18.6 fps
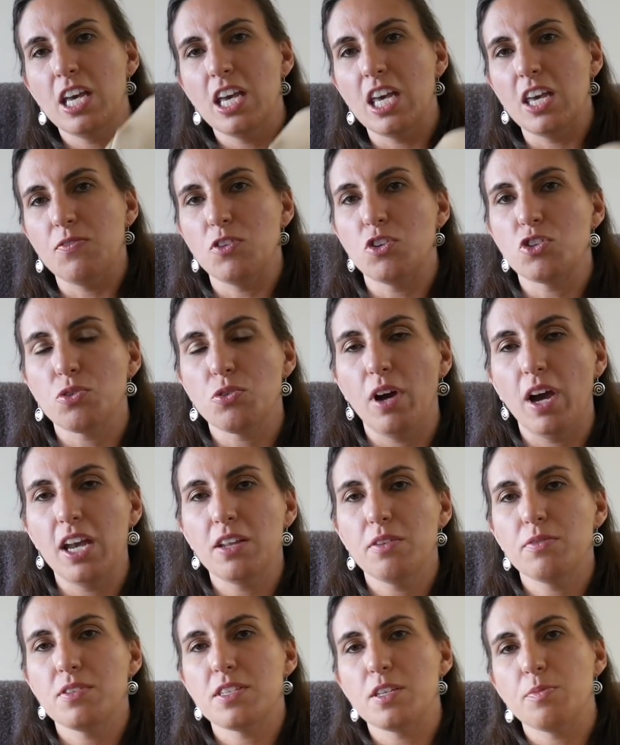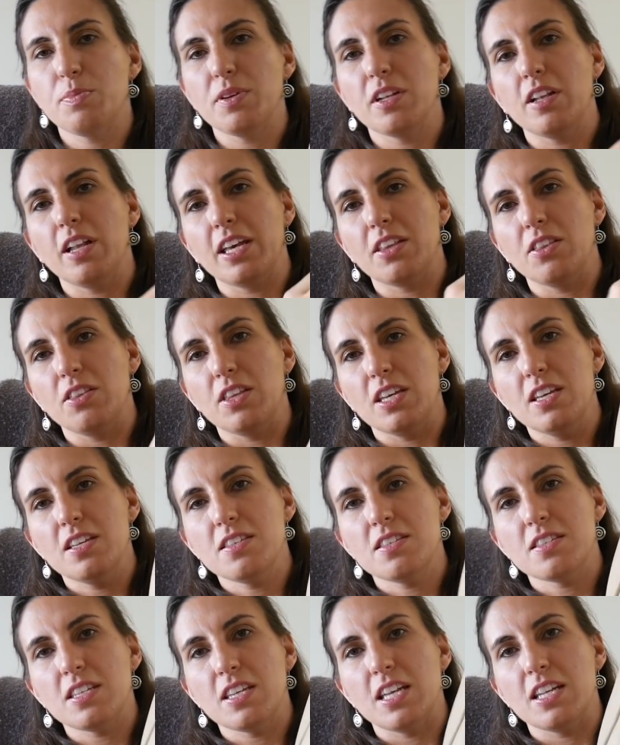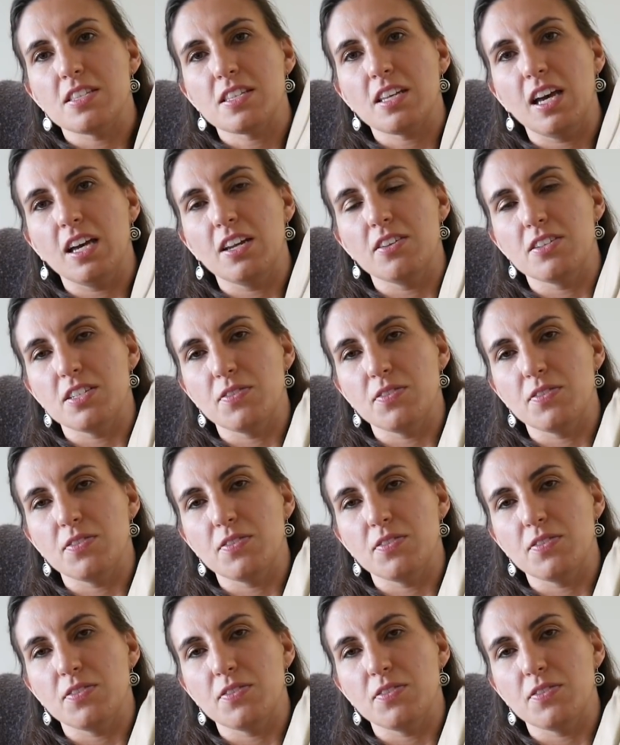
If you try to zip it like this, it's kind of